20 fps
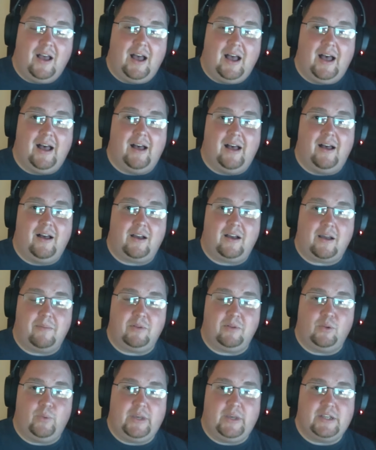a
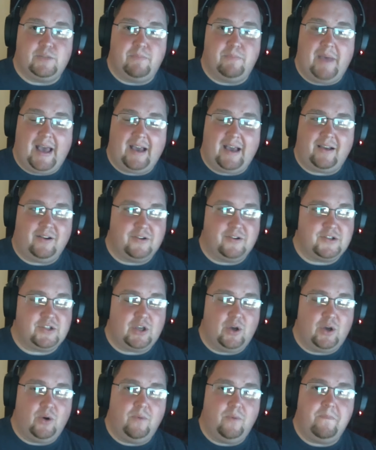couple of weeks back or
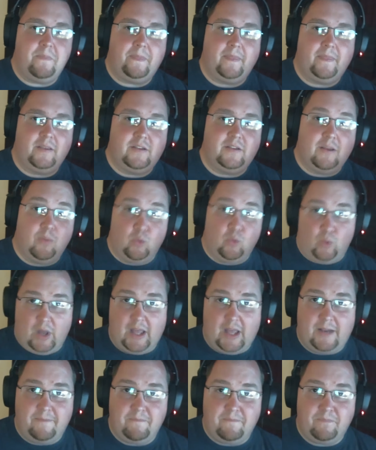so. Number
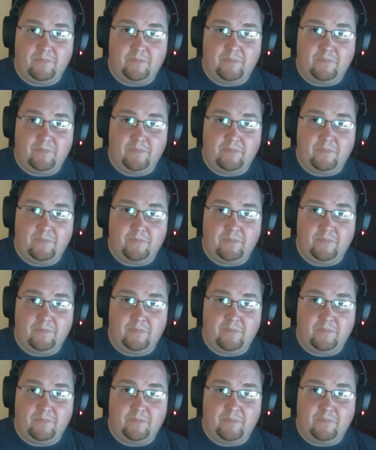one,